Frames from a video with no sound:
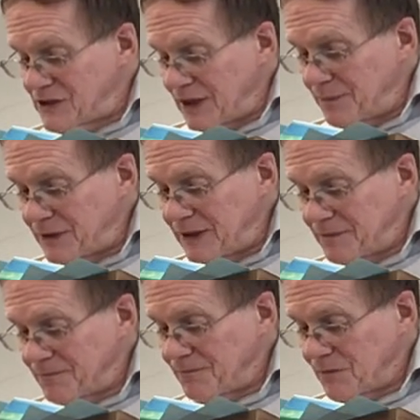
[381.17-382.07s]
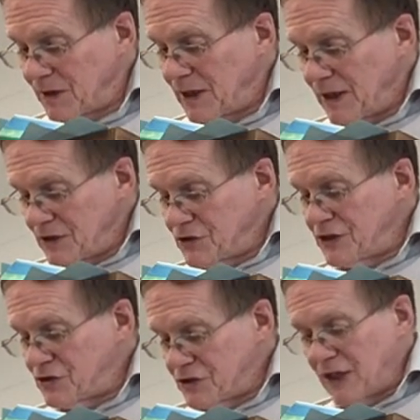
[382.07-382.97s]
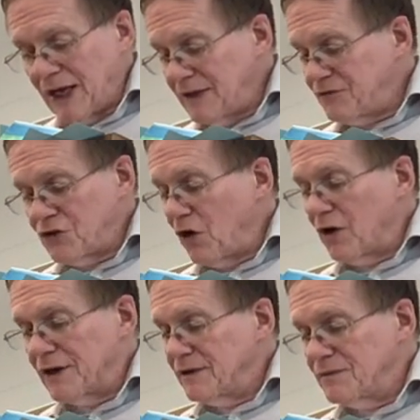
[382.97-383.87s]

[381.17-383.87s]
something She's not sorry.